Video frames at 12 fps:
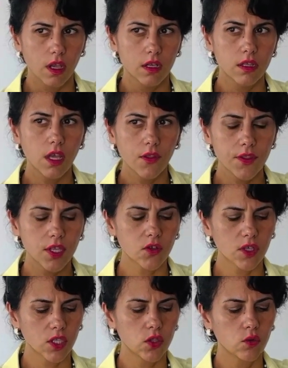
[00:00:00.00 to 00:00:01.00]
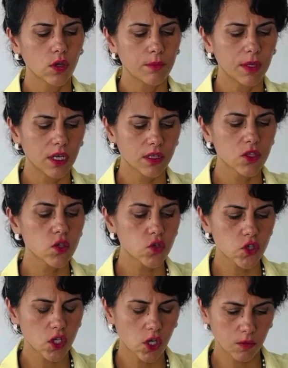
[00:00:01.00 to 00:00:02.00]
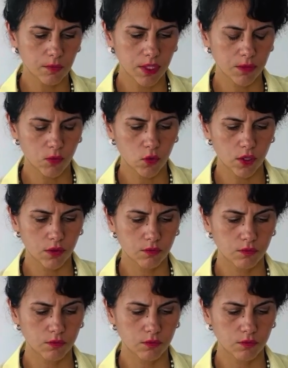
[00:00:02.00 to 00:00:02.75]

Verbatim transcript: Nothing you can do about it to shock me more.